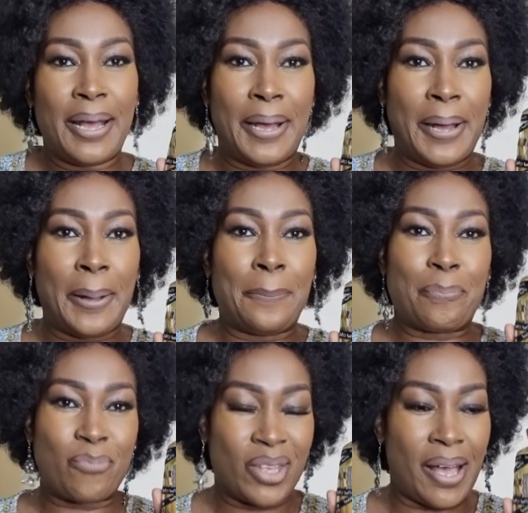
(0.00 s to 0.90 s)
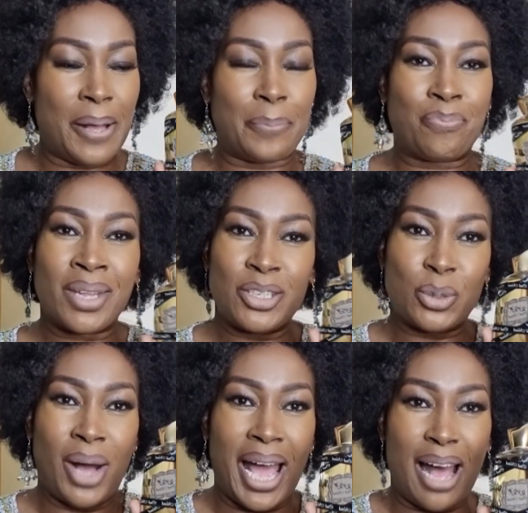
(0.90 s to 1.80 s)
Yeah,
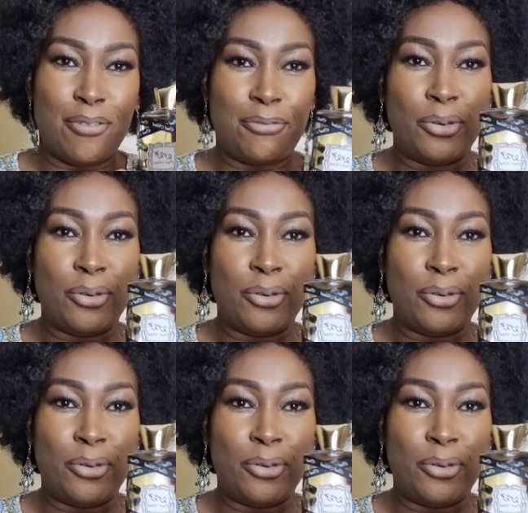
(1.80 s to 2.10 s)
so I have